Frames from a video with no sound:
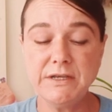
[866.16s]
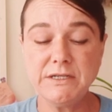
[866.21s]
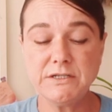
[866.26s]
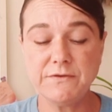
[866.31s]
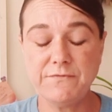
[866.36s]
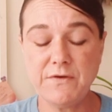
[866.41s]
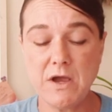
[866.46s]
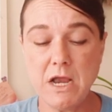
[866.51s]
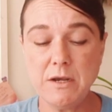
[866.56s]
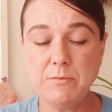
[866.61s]

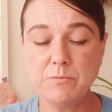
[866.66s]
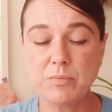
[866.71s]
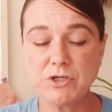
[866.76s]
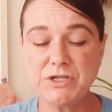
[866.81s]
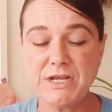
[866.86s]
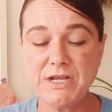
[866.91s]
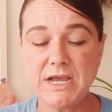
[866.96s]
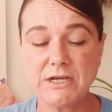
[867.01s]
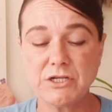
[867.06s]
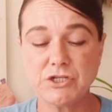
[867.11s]
divine
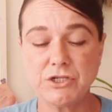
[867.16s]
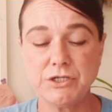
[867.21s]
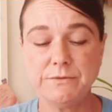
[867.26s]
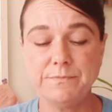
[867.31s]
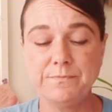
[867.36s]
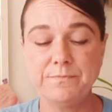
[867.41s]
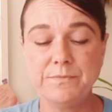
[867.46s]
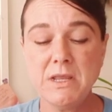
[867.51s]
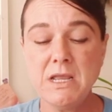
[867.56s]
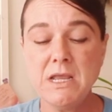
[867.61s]

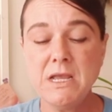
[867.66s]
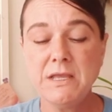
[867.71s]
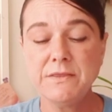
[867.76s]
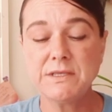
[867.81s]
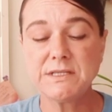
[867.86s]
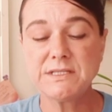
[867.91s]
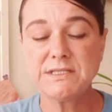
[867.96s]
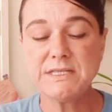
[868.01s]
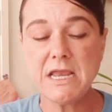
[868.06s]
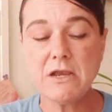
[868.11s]
protection.
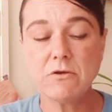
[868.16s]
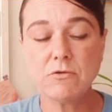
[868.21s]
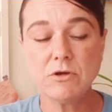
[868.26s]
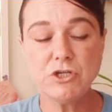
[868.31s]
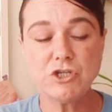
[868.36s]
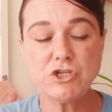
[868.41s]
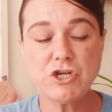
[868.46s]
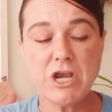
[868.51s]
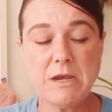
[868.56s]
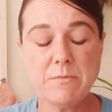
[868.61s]
The
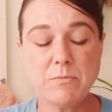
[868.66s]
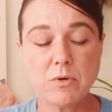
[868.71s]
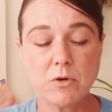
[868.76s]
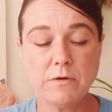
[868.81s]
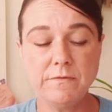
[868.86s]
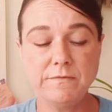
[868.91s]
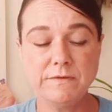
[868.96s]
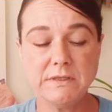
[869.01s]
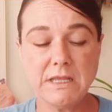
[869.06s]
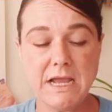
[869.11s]
sacred chamber
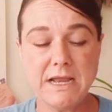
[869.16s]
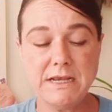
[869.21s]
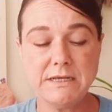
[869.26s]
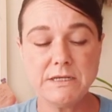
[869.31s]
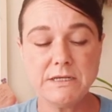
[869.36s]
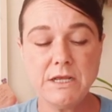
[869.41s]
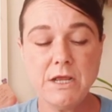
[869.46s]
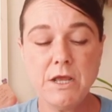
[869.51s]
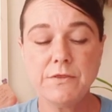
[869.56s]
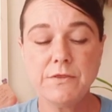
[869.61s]
of light,
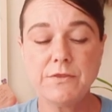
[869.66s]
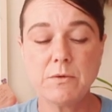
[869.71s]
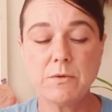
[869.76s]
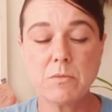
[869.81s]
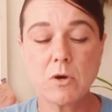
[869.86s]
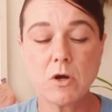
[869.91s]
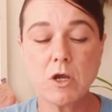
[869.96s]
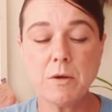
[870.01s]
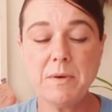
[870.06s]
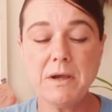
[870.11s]
the
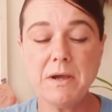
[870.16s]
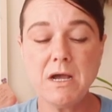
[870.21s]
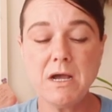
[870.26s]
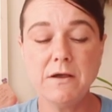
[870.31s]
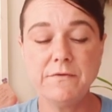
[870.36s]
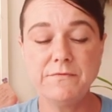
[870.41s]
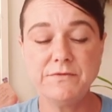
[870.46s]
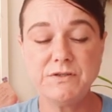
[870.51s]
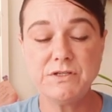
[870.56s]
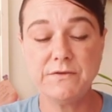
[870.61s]
Merkaba
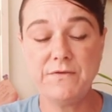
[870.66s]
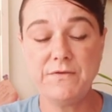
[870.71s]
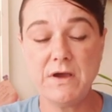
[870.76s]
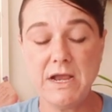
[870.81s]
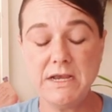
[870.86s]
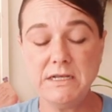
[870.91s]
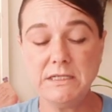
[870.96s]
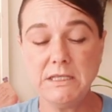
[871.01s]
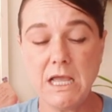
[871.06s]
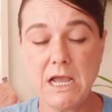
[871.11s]
of
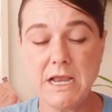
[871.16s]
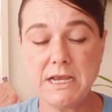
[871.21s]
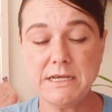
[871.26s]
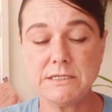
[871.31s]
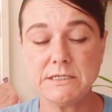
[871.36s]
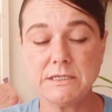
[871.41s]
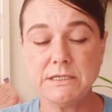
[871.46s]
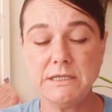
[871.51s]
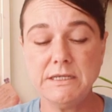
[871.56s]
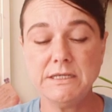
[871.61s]
divine
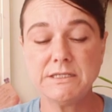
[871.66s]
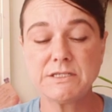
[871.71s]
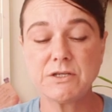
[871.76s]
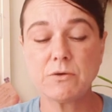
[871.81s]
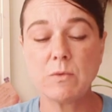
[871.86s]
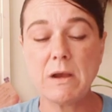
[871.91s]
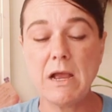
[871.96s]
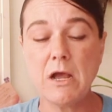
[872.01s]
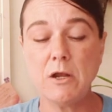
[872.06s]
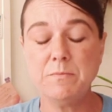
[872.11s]
light, is
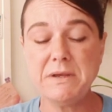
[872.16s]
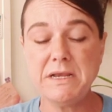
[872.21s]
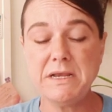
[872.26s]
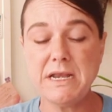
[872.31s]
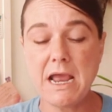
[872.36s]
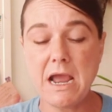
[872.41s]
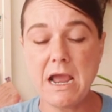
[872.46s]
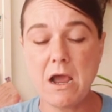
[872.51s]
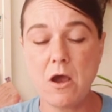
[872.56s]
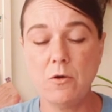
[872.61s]
around me
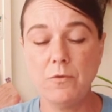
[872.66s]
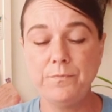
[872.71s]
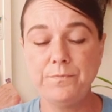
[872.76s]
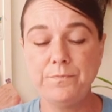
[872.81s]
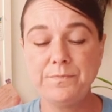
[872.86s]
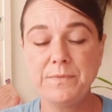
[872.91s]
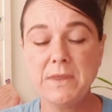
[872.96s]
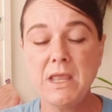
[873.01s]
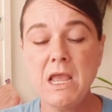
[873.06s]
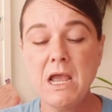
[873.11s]
now.
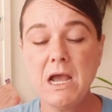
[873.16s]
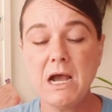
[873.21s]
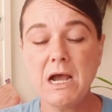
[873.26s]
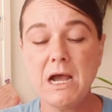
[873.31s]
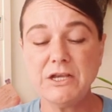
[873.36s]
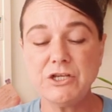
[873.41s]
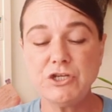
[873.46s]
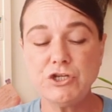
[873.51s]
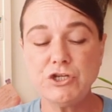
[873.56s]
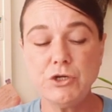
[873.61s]

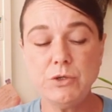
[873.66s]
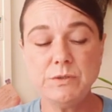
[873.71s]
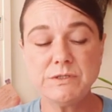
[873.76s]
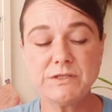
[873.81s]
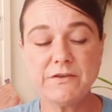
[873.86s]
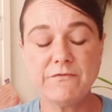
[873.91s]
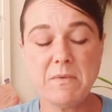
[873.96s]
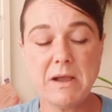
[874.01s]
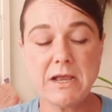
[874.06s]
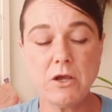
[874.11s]
I choose
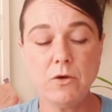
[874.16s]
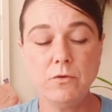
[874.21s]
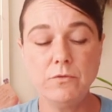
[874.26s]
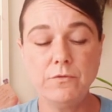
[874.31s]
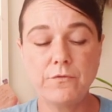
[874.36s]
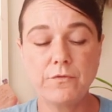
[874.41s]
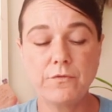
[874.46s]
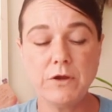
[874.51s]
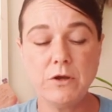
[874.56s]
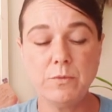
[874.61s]
of my own
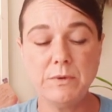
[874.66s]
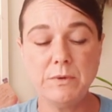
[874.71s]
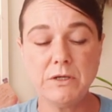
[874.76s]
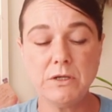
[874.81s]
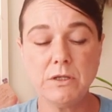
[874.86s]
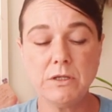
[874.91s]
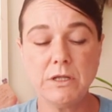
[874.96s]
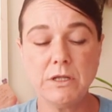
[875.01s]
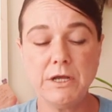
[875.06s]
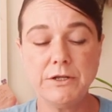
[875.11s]
free
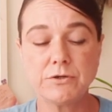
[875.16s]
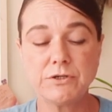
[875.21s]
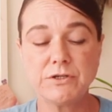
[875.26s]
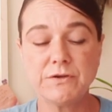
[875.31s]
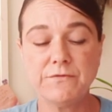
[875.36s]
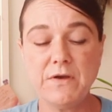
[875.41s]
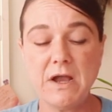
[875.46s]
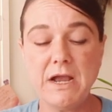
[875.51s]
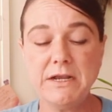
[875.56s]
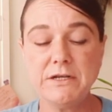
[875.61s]
will, under
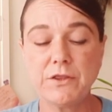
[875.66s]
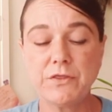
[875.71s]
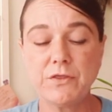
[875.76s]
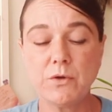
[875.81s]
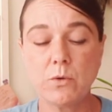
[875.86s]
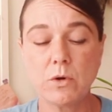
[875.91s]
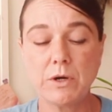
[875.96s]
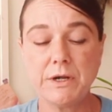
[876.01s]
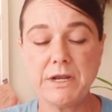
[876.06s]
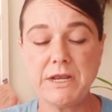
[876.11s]
divine
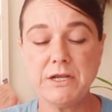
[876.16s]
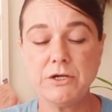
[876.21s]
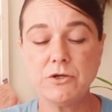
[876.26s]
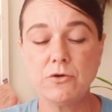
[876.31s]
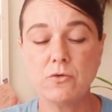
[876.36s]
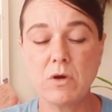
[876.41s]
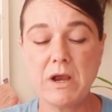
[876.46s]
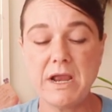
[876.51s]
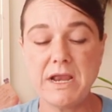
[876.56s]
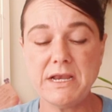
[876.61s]
authority and
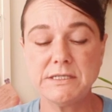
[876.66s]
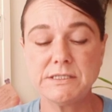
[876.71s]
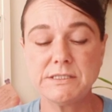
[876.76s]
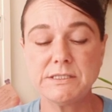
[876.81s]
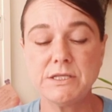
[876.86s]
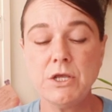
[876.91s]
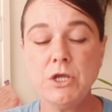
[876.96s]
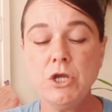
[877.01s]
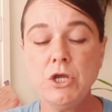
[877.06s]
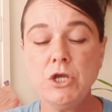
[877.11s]

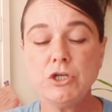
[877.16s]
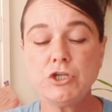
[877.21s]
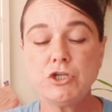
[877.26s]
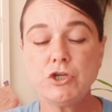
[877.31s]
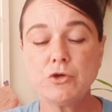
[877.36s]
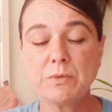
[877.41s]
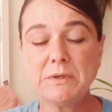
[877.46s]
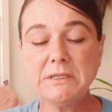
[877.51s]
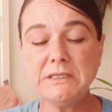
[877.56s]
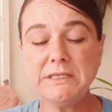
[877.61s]
grace,
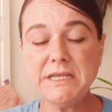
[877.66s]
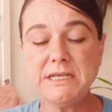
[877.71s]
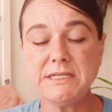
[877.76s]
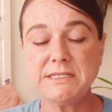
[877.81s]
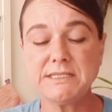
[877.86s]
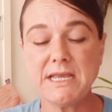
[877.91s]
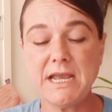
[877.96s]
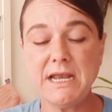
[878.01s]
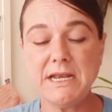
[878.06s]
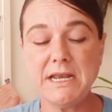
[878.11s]
to
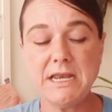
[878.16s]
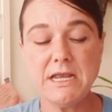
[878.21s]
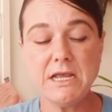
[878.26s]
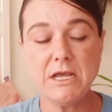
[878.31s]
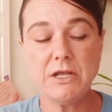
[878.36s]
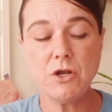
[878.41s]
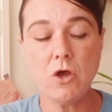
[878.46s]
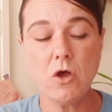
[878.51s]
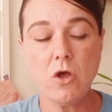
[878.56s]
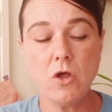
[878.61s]
release any
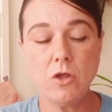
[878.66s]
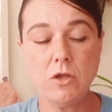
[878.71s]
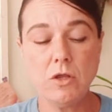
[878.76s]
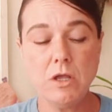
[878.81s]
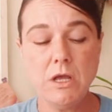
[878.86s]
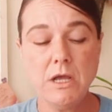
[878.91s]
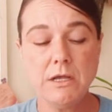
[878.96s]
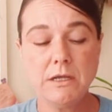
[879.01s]
and all